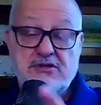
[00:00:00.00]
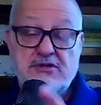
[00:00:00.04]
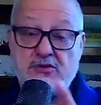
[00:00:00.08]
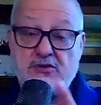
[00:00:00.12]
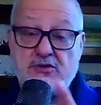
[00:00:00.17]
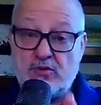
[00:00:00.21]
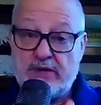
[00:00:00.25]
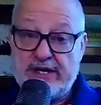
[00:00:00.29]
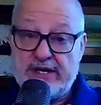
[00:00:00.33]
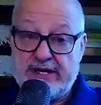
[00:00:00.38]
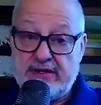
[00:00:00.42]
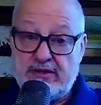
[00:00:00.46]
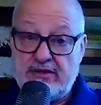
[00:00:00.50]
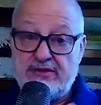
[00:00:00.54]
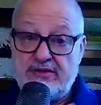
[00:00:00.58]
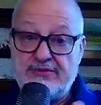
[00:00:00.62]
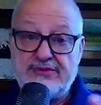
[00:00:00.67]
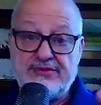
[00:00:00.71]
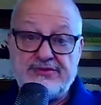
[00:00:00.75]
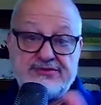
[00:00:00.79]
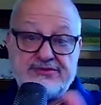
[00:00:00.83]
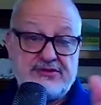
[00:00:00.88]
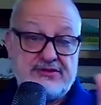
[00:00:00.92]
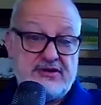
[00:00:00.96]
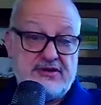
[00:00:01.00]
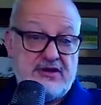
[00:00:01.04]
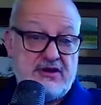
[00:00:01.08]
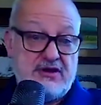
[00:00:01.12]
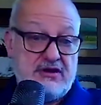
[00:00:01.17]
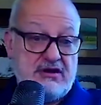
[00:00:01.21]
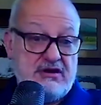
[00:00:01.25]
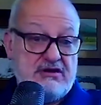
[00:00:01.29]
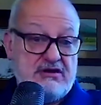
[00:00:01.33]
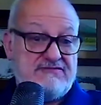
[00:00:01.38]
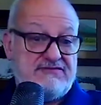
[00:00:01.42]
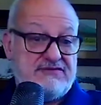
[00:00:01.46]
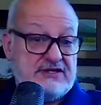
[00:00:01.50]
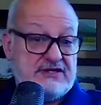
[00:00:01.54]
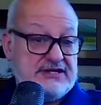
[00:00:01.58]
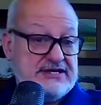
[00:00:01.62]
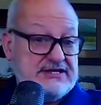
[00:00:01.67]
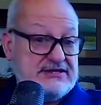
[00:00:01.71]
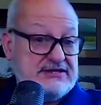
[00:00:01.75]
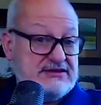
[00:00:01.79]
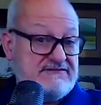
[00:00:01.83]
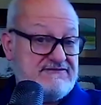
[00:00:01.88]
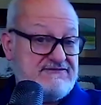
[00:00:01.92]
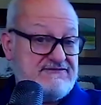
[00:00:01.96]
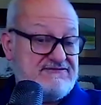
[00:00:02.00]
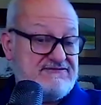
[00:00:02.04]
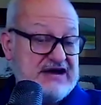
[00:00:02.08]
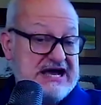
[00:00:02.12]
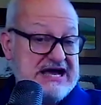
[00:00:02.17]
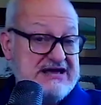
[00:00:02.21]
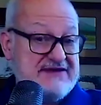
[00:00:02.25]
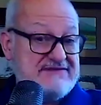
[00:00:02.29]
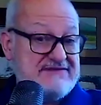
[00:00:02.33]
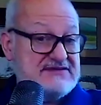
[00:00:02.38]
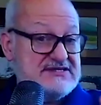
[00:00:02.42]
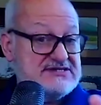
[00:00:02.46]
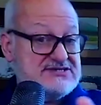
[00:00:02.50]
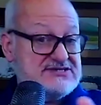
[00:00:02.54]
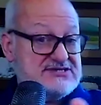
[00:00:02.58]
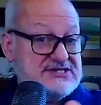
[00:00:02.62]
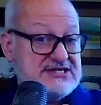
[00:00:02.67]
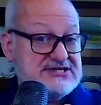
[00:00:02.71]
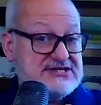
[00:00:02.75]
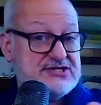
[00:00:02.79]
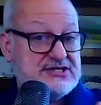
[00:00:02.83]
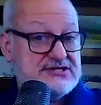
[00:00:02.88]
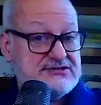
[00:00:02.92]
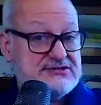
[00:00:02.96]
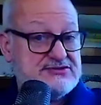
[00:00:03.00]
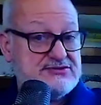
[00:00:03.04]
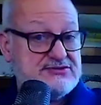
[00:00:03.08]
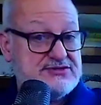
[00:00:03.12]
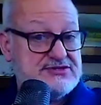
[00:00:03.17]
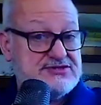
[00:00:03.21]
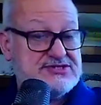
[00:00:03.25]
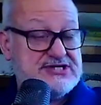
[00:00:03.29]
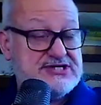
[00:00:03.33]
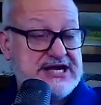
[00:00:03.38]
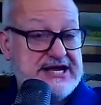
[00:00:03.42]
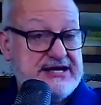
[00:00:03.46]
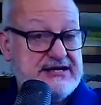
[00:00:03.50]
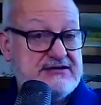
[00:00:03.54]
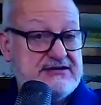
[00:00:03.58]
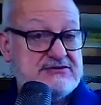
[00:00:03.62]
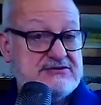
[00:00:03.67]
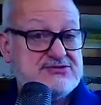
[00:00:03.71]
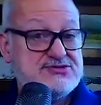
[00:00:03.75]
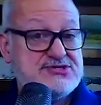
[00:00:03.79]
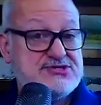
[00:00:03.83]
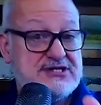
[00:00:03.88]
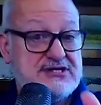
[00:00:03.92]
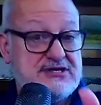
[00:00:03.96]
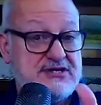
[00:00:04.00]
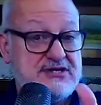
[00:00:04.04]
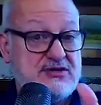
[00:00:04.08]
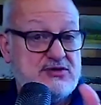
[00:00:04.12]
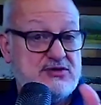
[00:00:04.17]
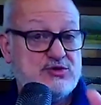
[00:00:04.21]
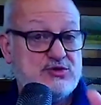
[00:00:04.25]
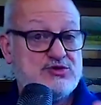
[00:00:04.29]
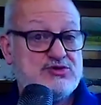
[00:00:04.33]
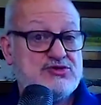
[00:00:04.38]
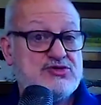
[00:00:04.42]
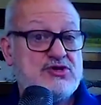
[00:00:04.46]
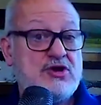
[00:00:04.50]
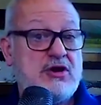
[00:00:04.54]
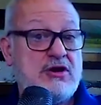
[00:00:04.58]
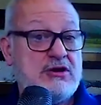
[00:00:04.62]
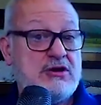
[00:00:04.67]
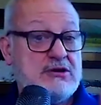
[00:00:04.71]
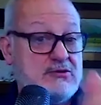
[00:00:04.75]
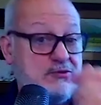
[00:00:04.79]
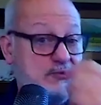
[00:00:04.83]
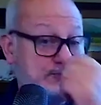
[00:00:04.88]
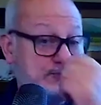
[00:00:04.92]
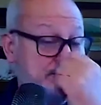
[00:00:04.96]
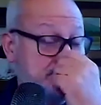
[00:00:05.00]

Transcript: Well, the dark fleet, the 500 to 600 tankers that go dark when